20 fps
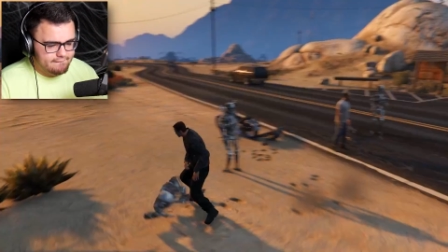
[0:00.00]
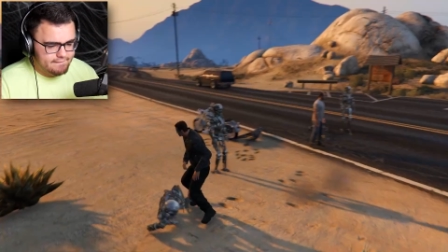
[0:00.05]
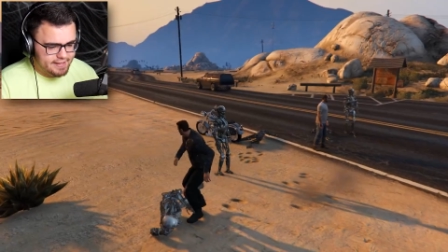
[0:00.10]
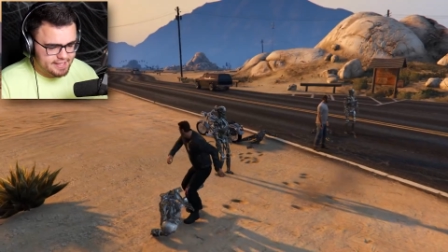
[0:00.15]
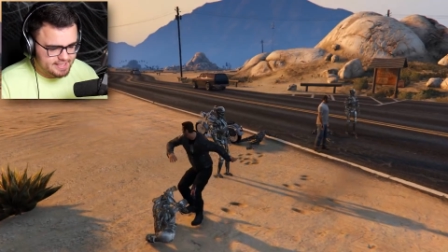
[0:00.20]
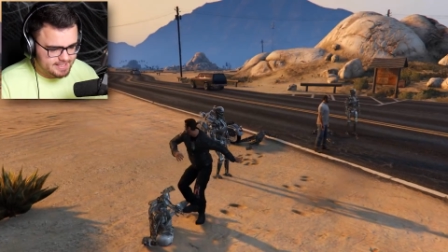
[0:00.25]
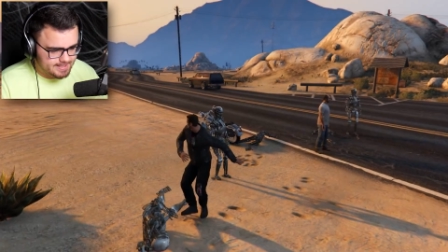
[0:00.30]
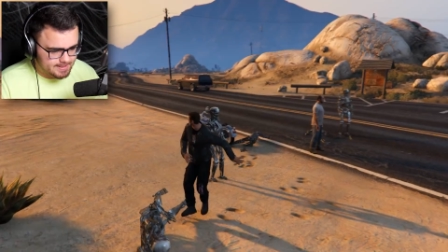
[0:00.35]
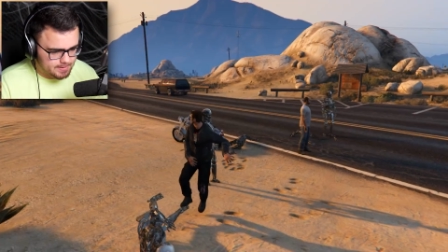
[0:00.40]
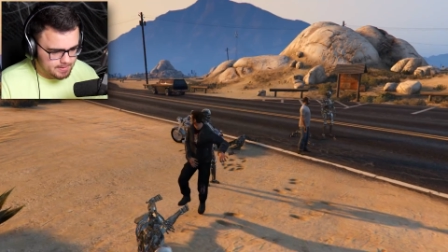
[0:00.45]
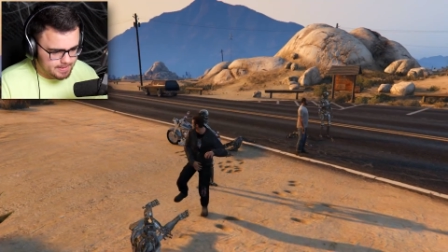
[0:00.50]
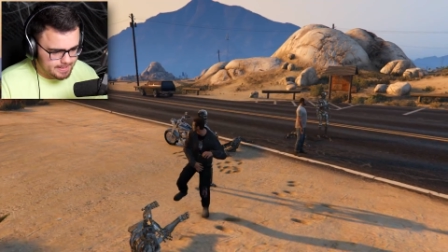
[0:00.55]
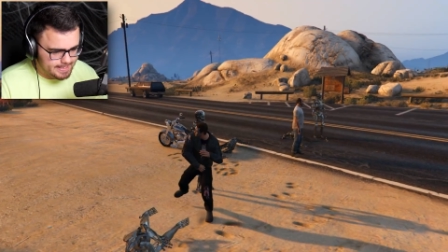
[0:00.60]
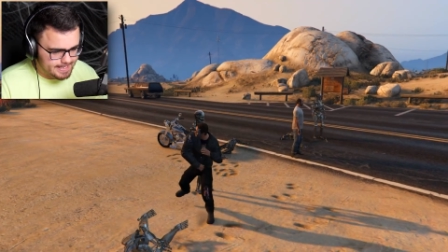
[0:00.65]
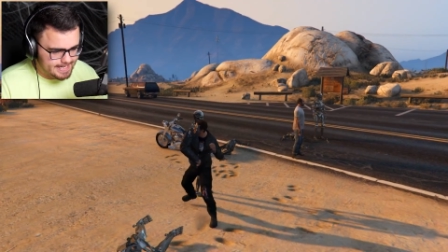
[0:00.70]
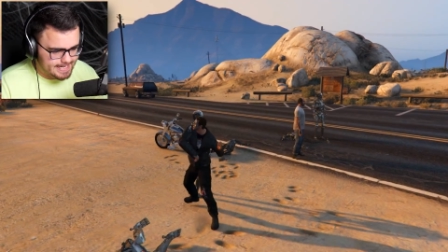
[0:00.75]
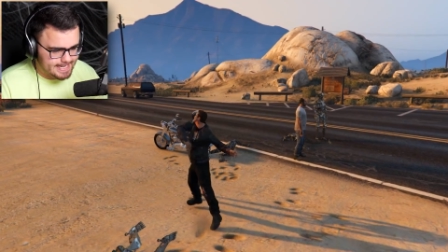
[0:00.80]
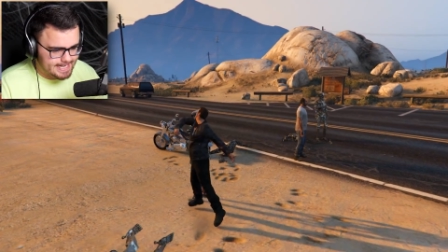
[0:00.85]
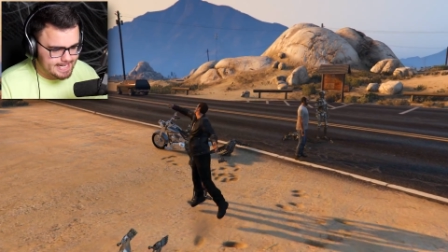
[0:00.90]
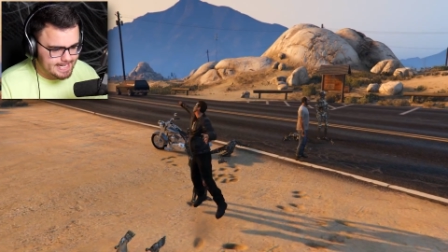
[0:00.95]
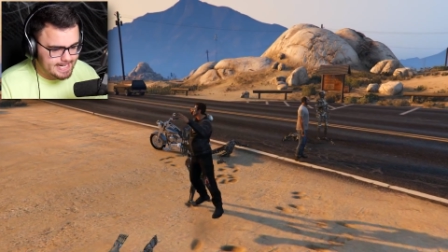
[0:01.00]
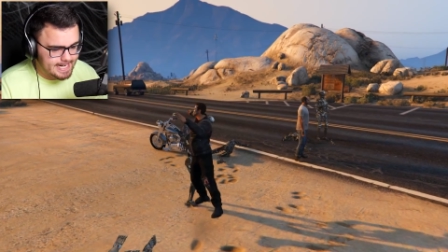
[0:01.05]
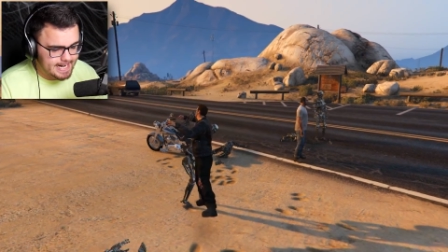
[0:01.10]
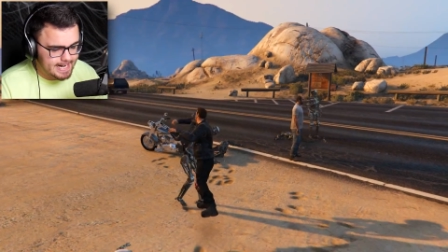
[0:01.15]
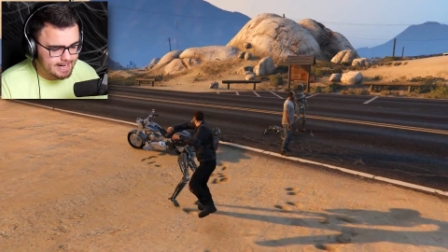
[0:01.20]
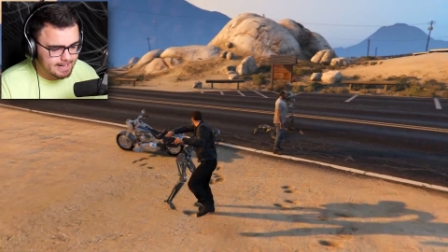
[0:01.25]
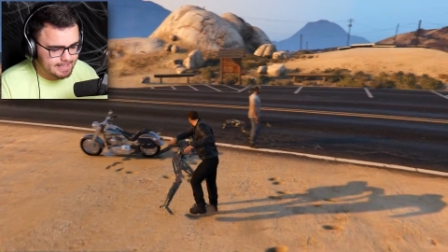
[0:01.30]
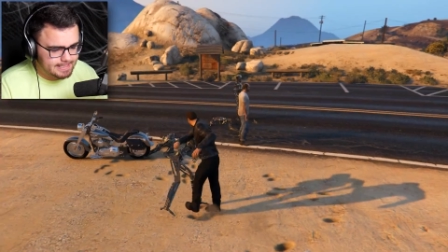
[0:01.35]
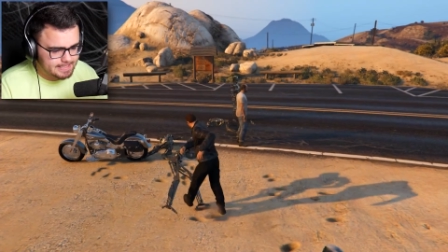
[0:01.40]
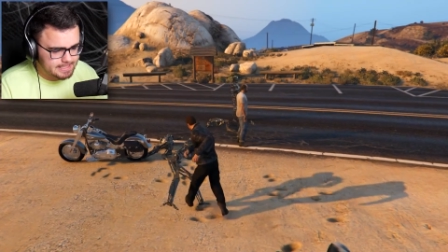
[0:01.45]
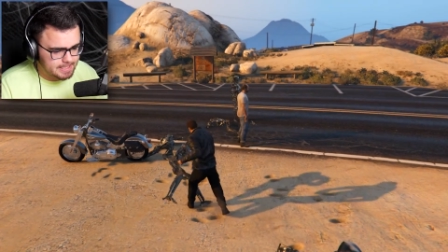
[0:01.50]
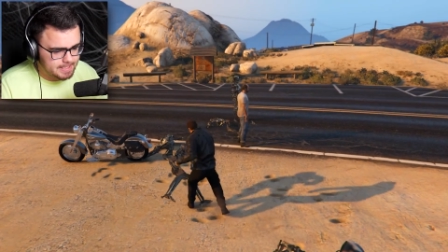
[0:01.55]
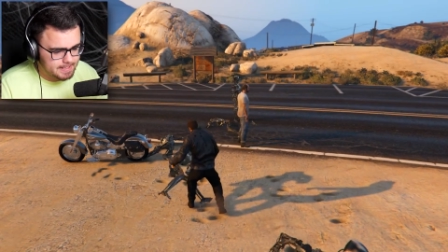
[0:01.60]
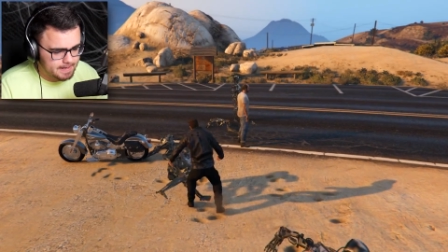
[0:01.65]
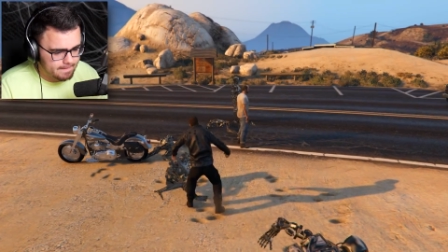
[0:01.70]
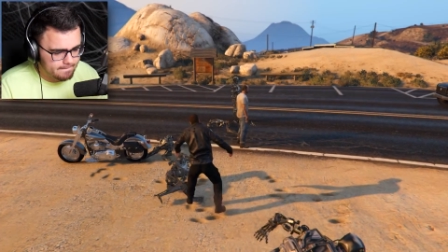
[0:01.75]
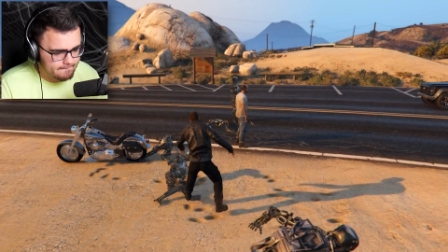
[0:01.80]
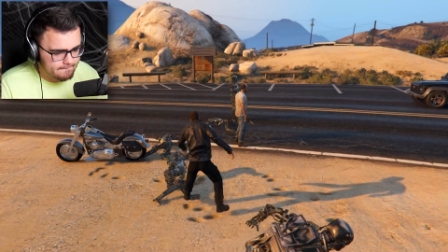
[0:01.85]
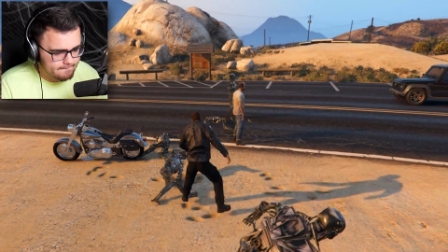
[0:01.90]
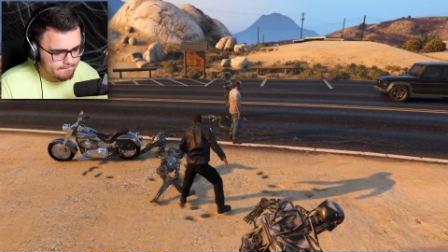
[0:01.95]
story character
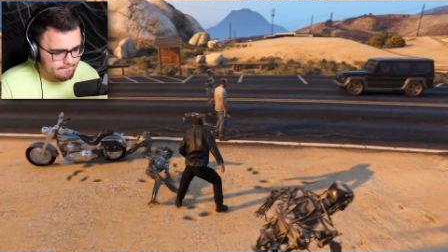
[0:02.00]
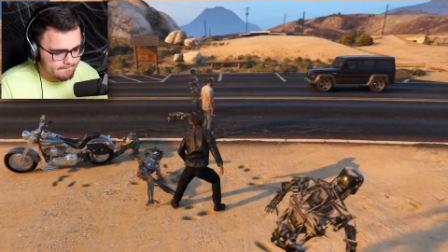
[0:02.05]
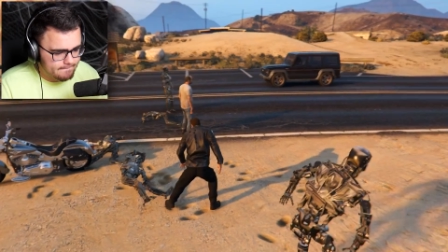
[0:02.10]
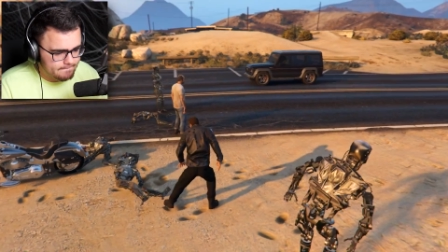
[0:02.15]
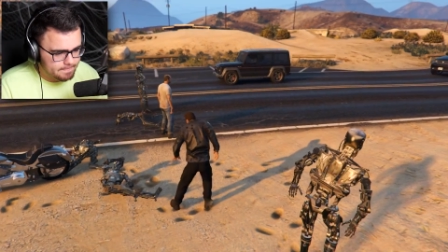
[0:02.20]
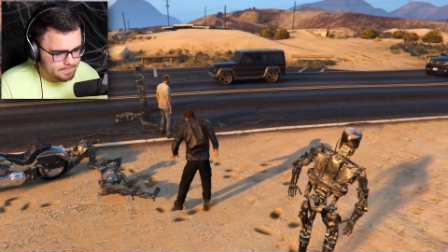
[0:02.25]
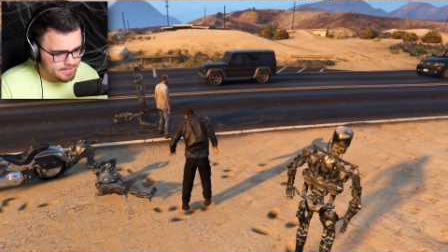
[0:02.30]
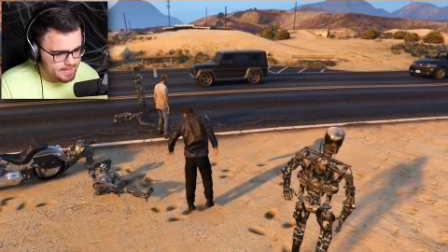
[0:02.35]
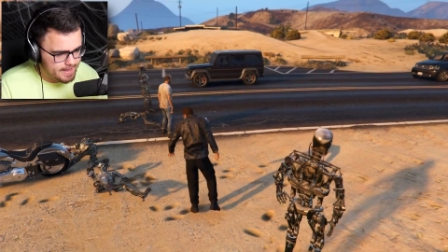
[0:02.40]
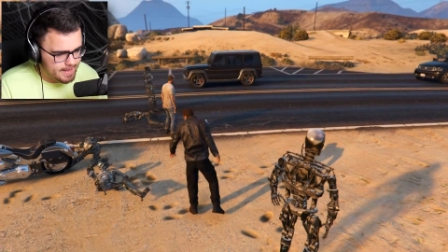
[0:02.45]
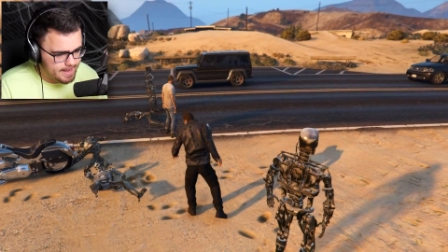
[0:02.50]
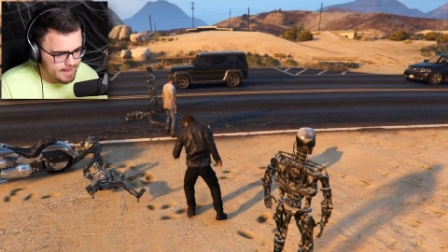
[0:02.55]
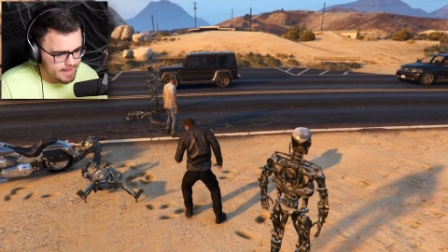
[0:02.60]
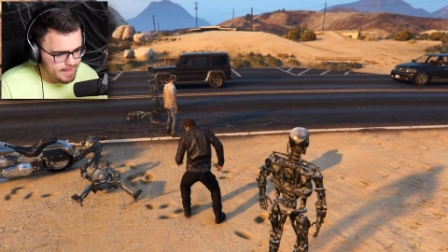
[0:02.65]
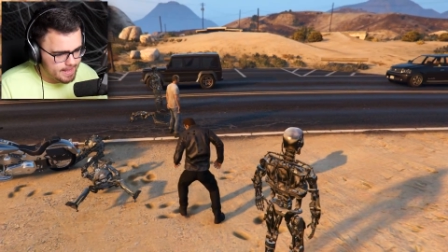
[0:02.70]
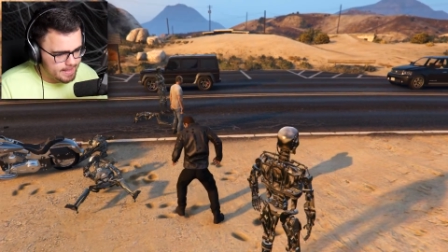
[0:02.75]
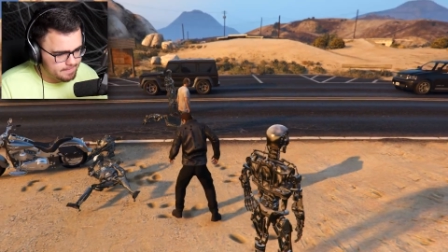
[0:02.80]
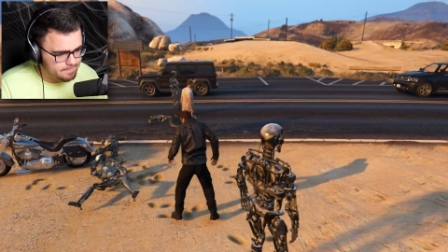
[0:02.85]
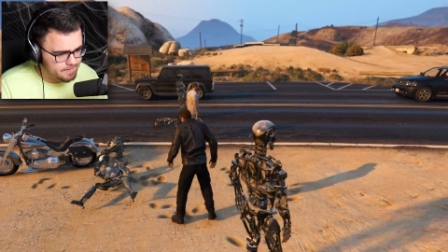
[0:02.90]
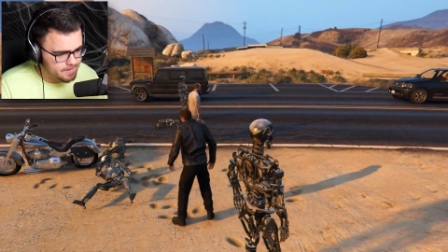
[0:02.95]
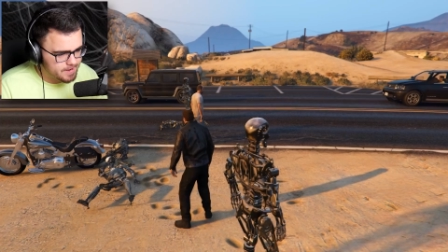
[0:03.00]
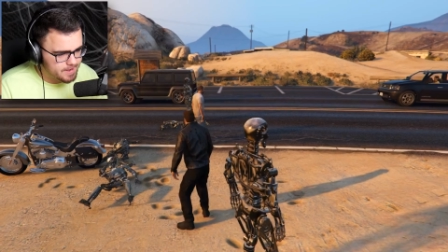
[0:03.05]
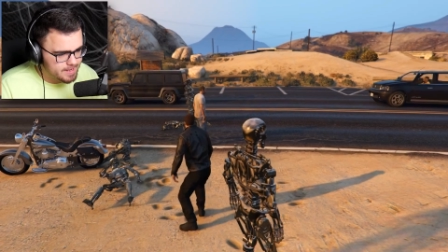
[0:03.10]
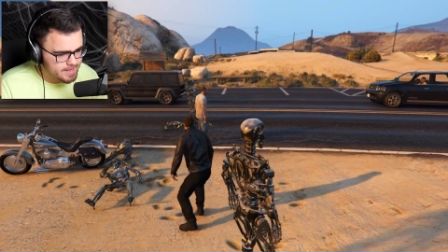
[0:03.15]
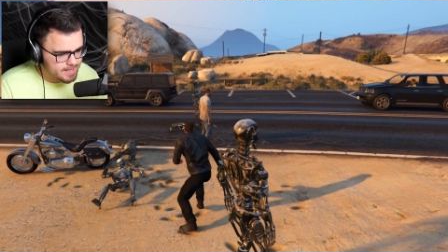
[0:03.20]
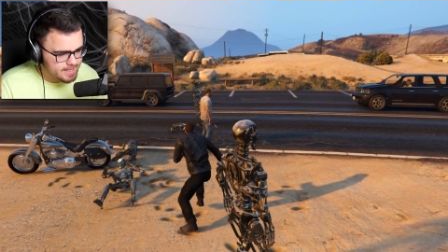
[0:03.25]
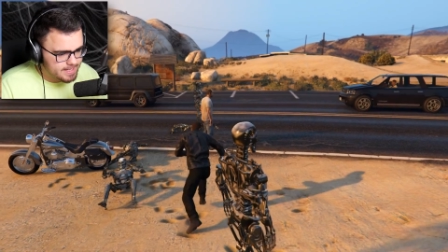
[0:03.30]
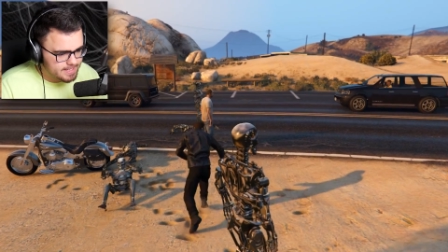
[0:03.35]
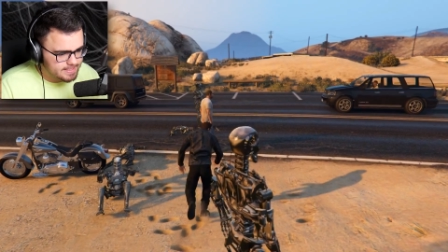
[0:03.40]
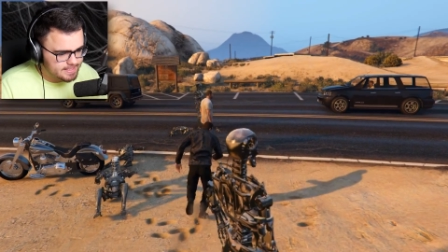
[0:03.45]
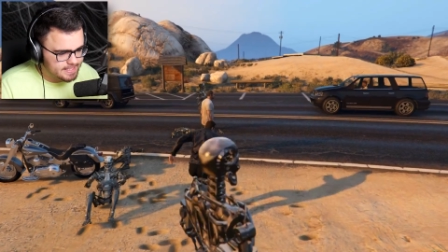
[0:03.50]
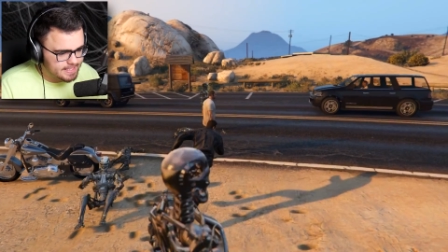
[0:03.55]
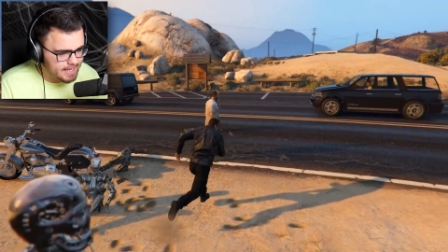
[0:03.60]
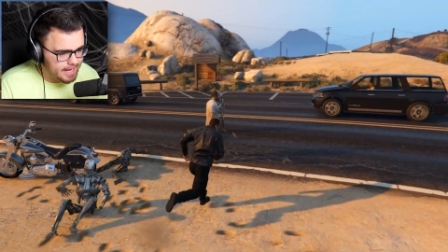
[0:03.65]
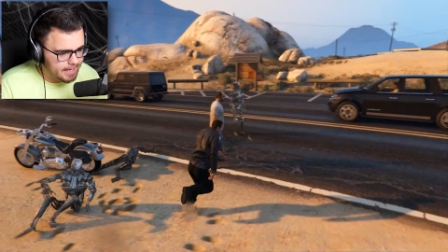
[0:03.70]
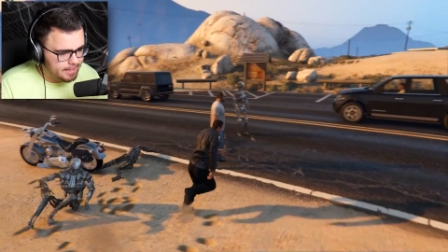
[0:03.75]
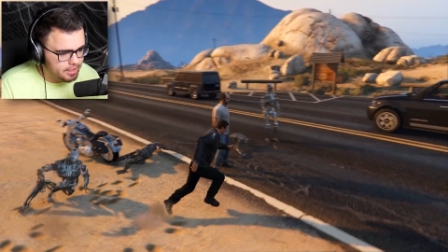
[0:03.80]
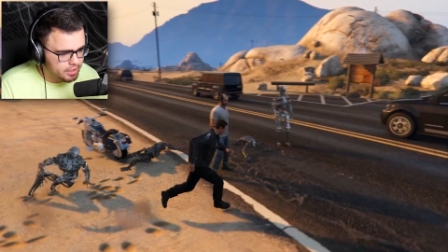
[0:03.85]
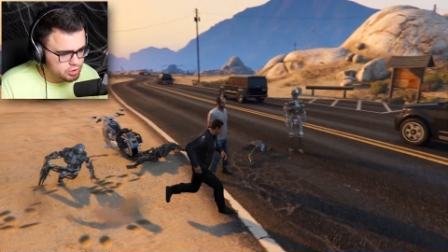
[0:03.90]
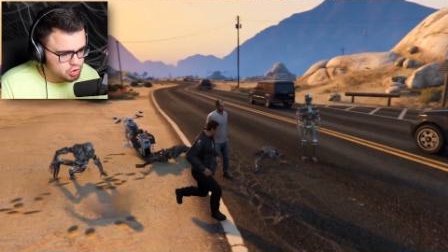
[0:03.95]
to have
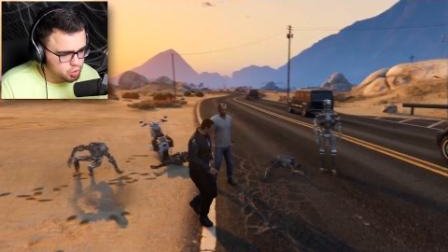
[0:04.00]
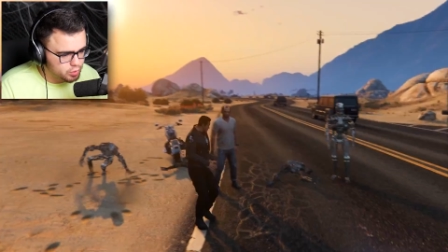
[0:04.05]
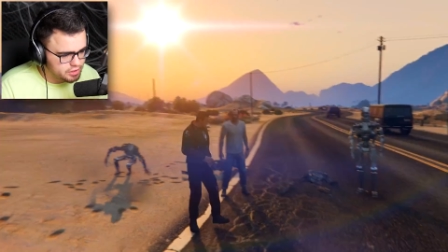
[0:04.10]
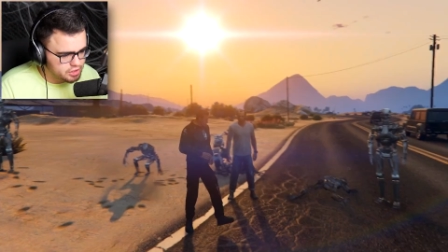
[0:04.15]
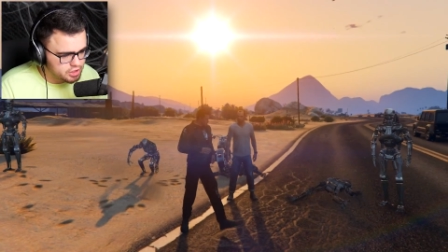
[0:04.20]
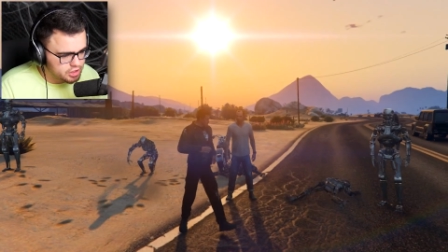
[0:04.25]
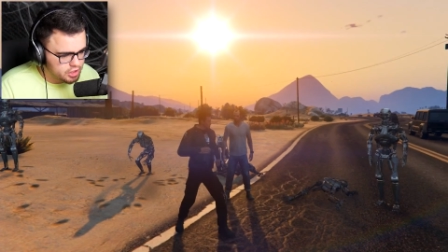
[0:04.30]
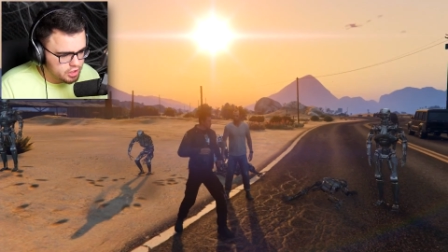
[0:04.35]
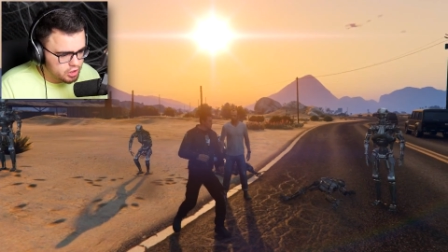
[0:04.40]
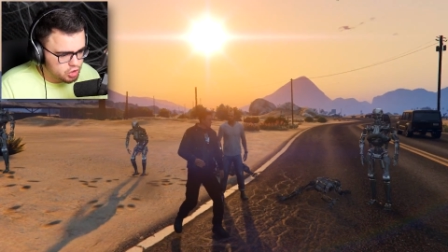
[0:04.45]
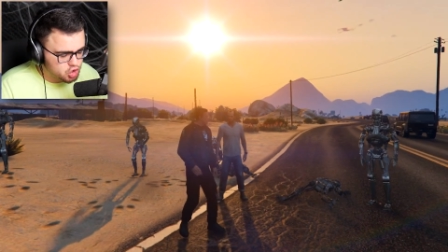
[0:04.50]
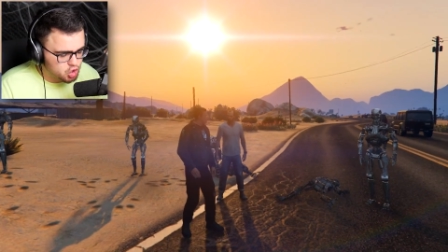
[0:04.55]
T-800s.